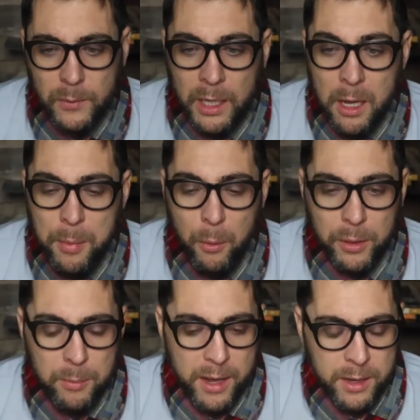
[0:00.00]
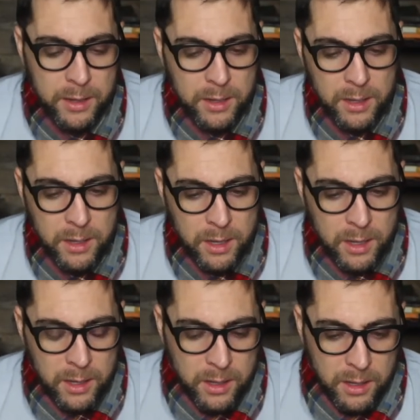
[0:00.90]
by one of my
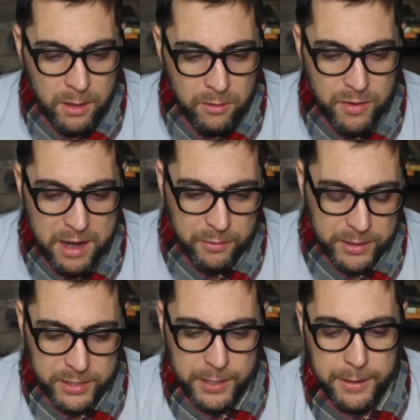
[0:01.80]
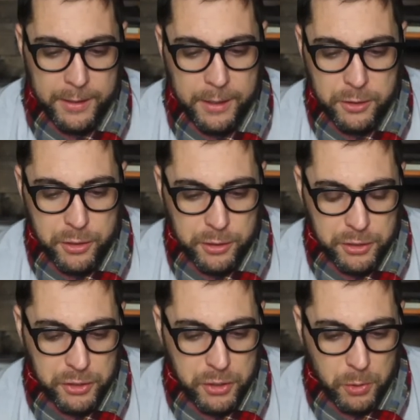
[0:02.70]
favorite church
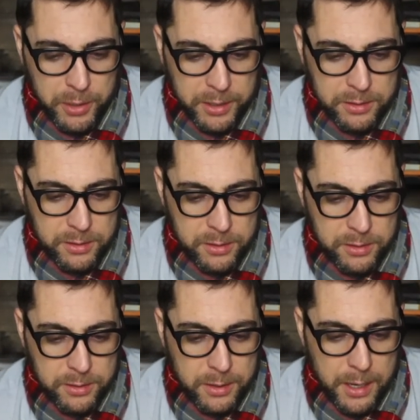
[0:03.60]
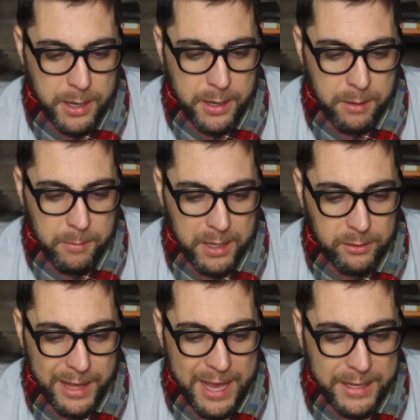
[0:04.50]
historians,
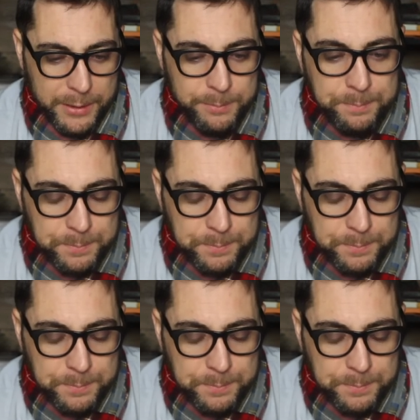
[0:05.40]
Michael Haken.